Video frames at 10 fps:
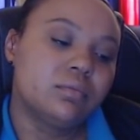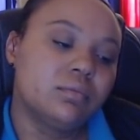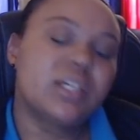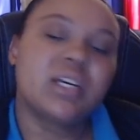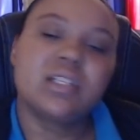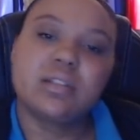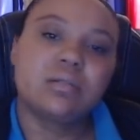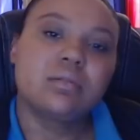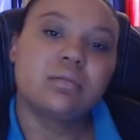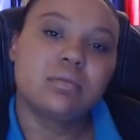Because
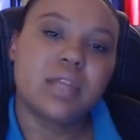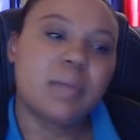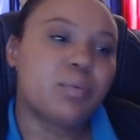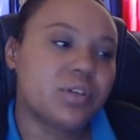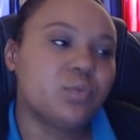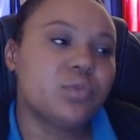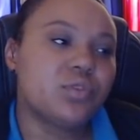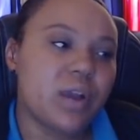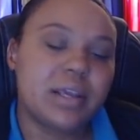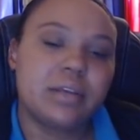that person was
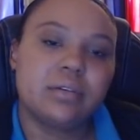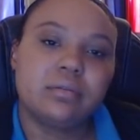right.